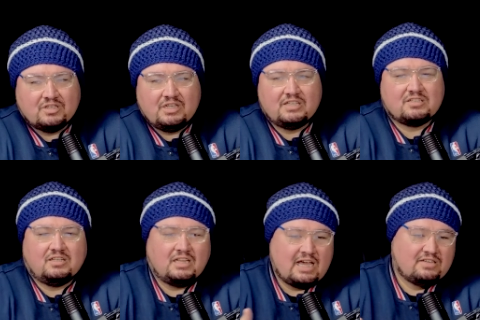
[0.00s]
the it's
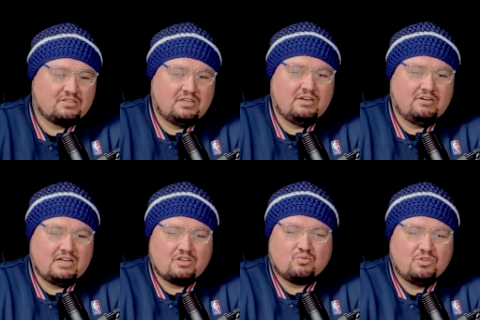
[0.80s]
the last layer,
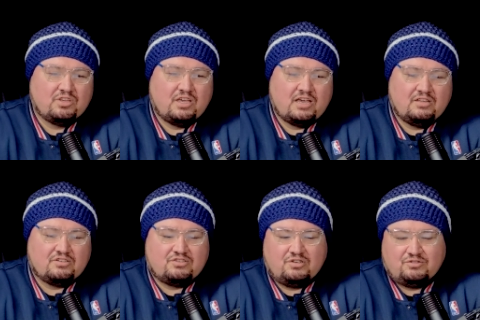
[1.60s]
and that's one thing
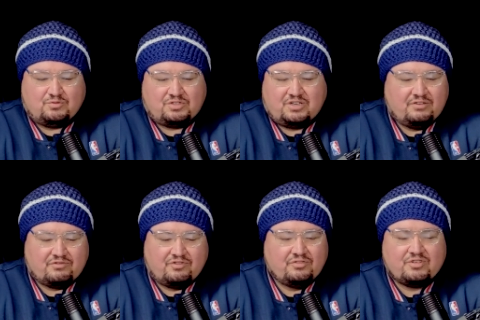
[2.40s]
Alex Jones was saying
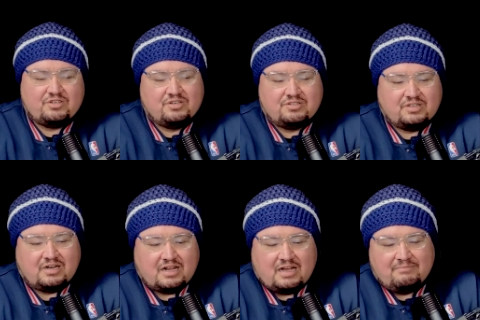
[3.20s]
for 15 years,
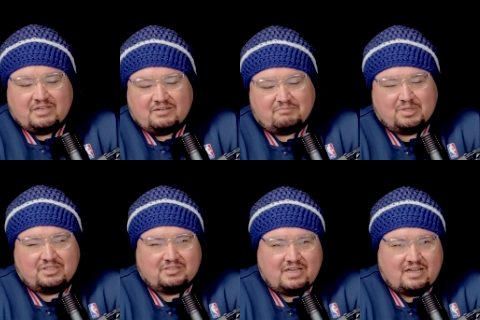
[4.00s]
and I, am not a
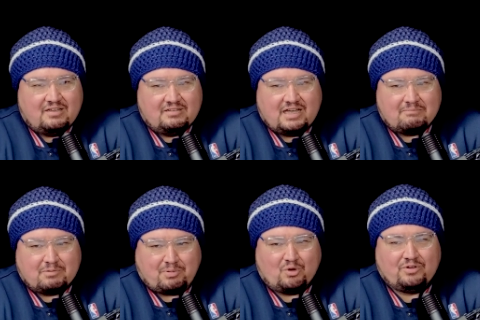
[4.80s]
big
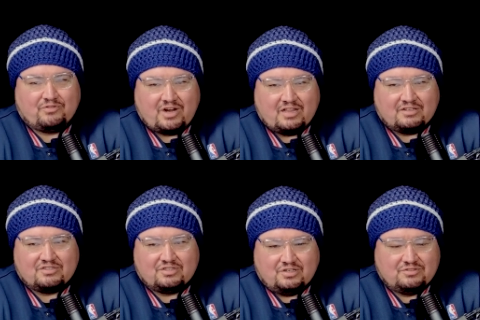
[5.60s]
proponent for
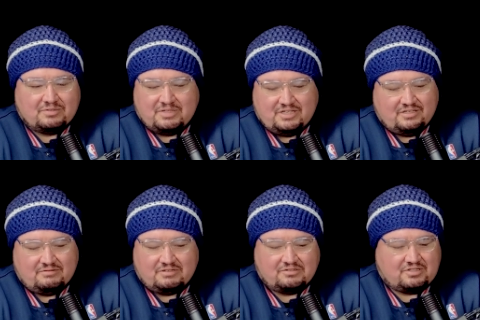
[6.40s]
Alex Jones. I mean,
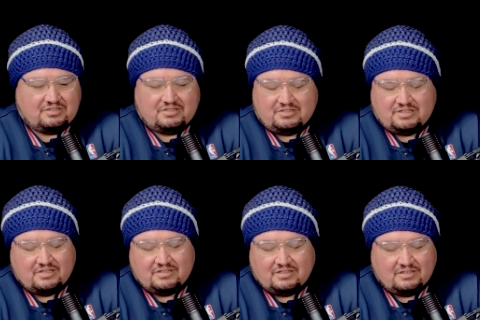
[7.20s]
he there's things he
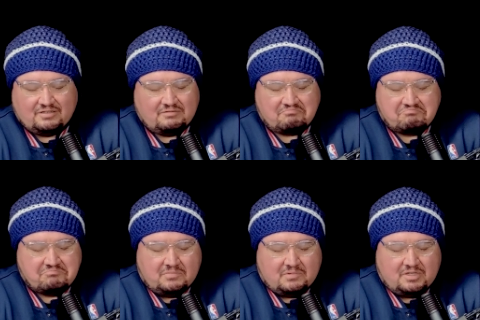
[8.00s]
said that
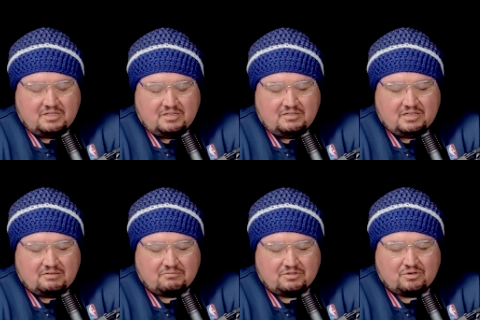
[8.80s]

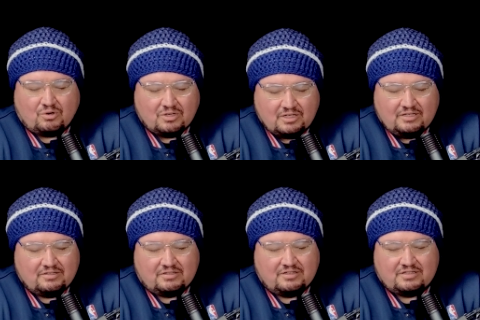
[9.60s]
that was
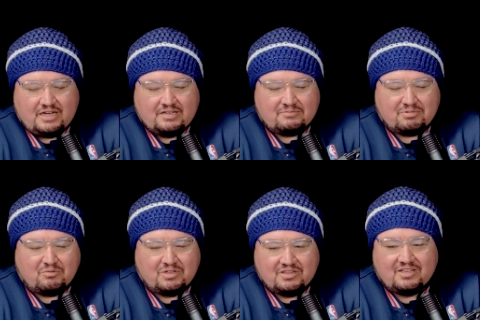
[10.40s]
correlated. There's things he hasn't.
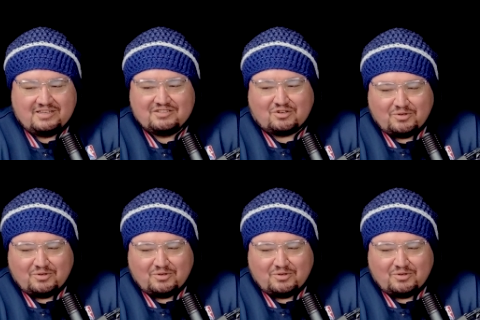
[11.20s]
But one thing he's